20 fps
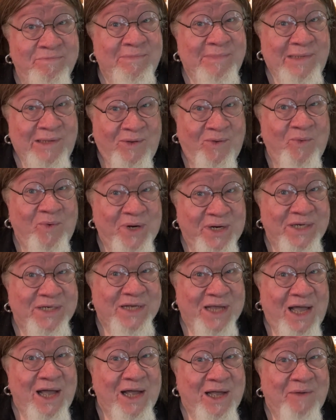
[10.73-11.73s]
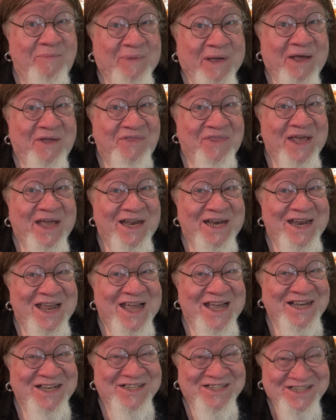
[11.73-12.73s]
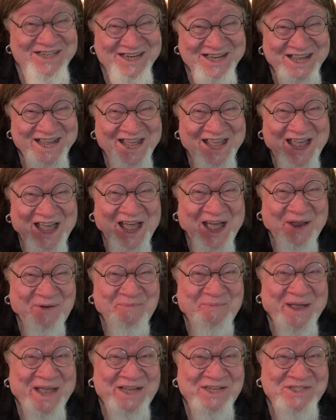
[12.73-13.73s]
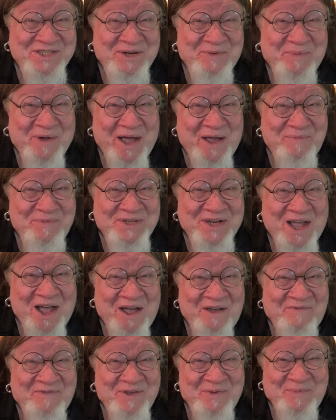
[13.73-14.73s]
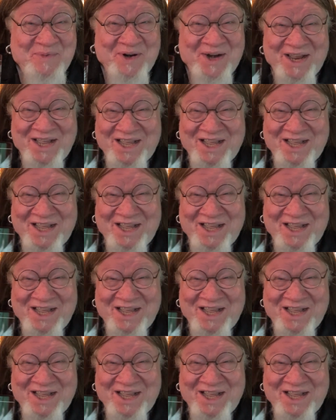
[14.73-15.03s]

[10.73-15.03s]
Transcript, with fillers: I want to talk about that next on Pastor Bob's Coffee Break.